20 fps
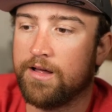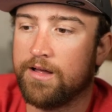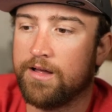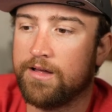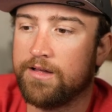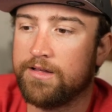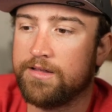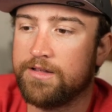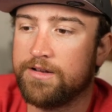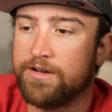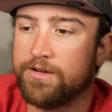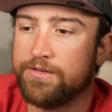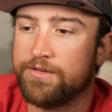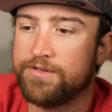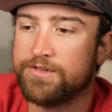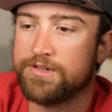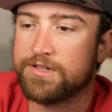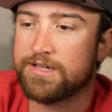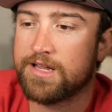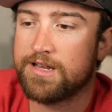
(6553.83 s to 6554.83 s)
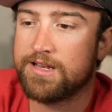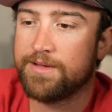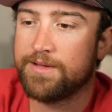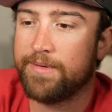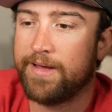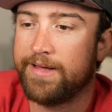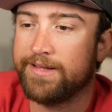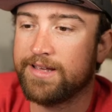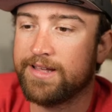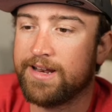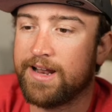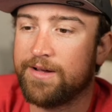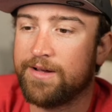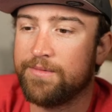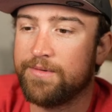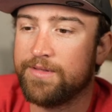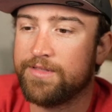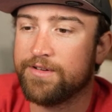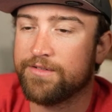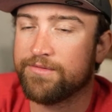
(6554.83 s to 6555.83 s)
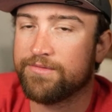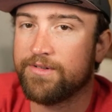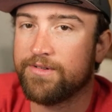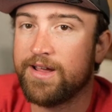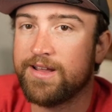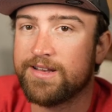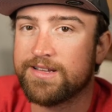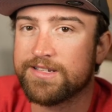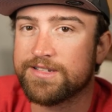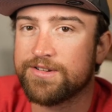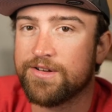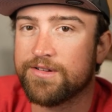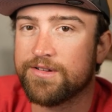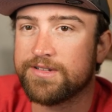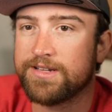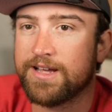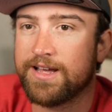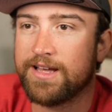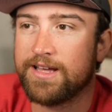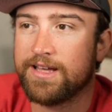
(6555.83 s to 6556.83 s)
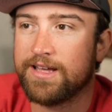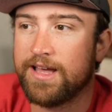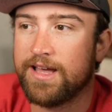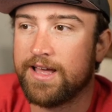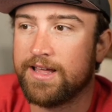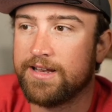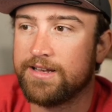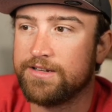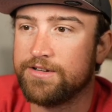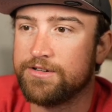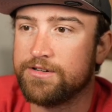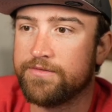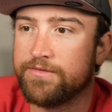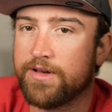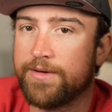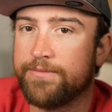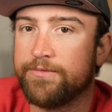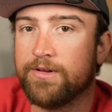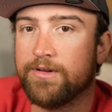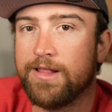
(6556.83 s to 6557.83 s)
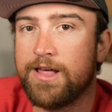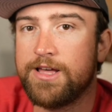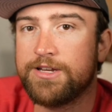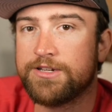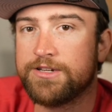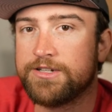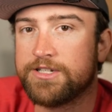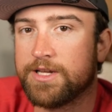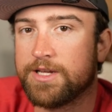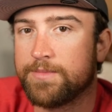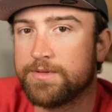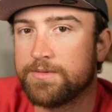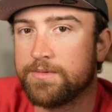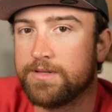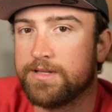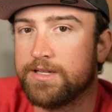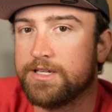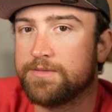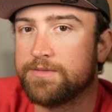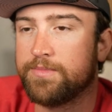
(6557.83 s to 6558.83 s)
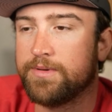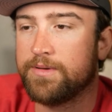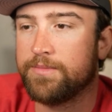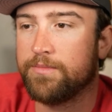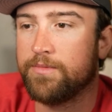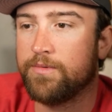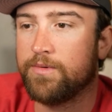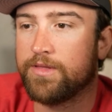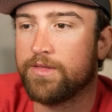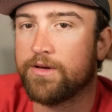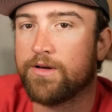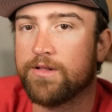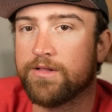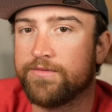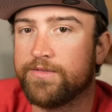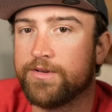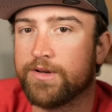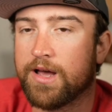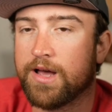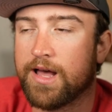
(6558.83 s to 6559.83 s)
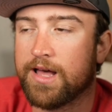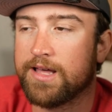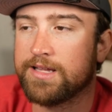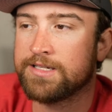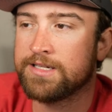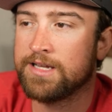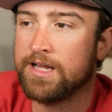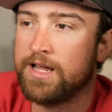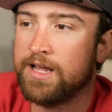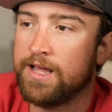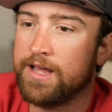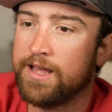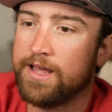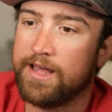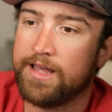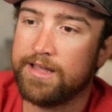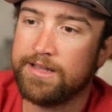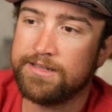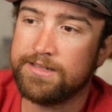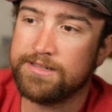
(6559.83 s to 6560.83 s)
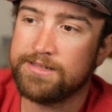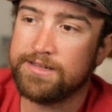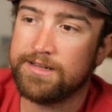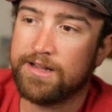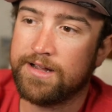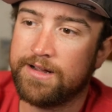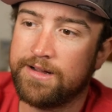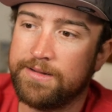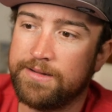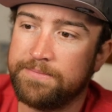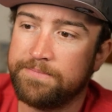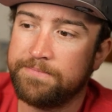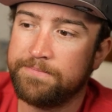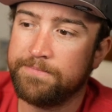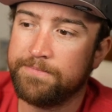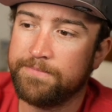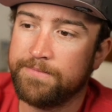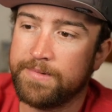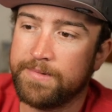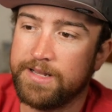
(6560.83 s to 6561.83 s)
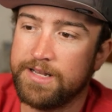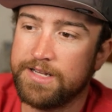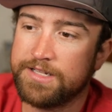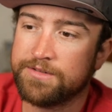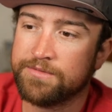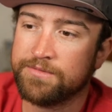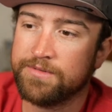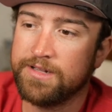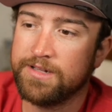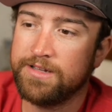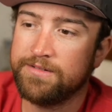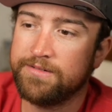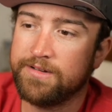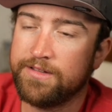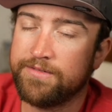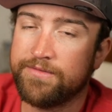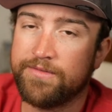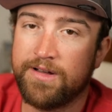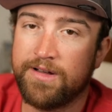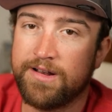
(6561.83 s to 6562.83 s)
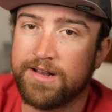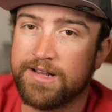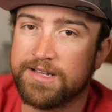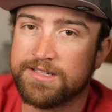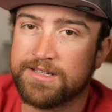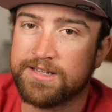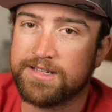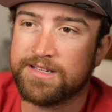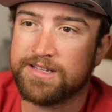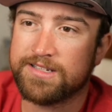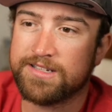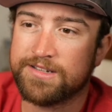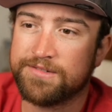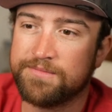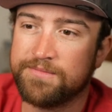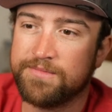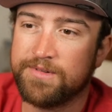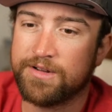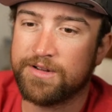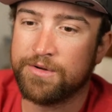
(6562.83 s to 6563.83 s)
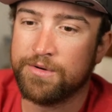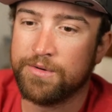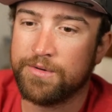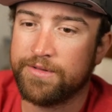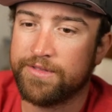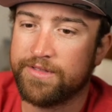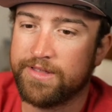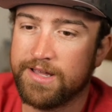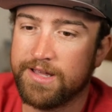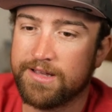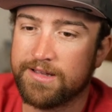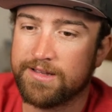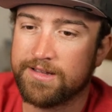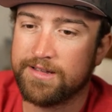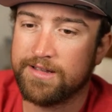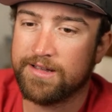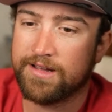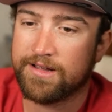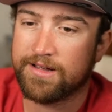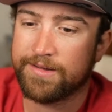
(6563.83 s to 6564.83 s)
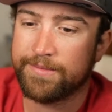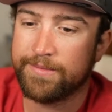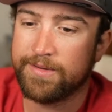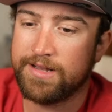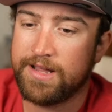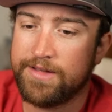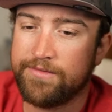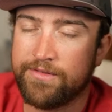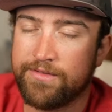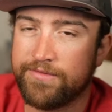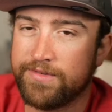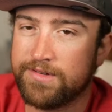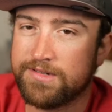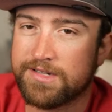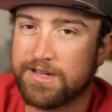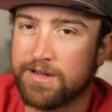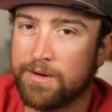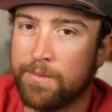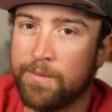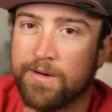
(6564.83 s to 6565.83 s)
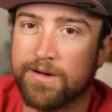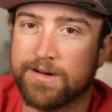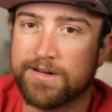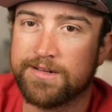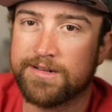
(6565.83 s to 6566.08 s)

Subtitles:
you just end up hanging out with your friends all day, and you develop relationships with these people, with all of you guys, and it's really really fun. It's a cool thing. It never feels like work.